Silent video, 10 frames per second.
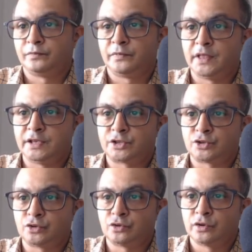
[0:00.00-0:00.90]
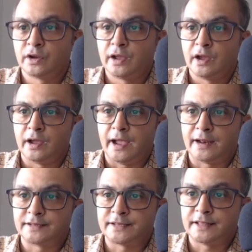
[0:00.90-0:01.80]
these two
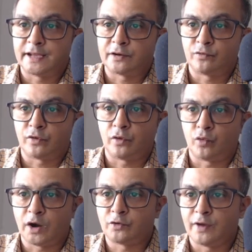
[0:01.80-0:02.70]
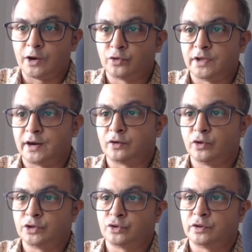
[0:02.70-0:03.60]
and see that for what value they are
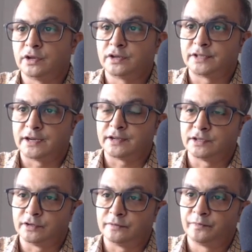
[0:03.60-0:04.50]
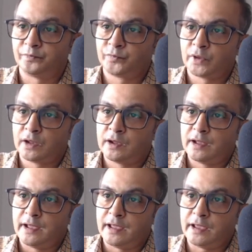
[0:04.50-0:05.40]
going to intersect each other.
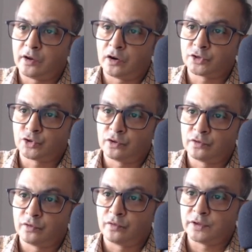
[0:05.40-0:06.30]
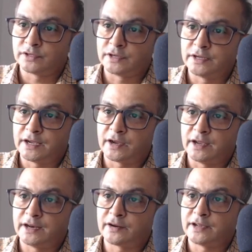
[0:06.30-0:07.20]
Here also is a
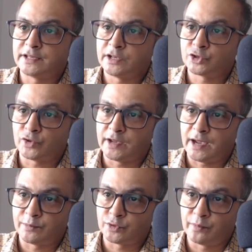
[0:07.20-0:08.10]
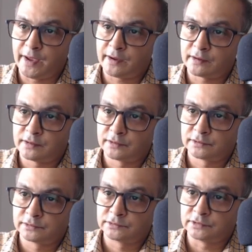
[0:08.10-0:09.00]
increasing, so I have to make
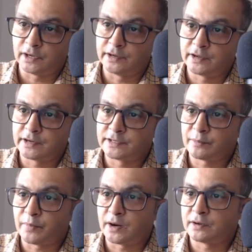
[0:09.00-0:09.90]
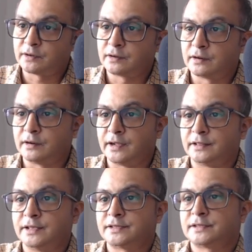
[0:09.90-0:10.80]
a decreasing part
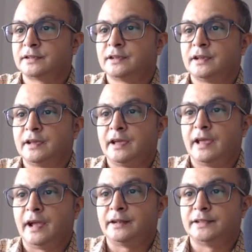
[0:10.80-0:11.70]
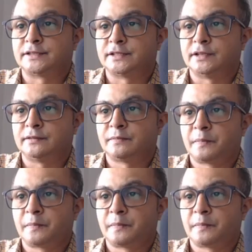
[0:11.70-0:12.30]
like this, and this is the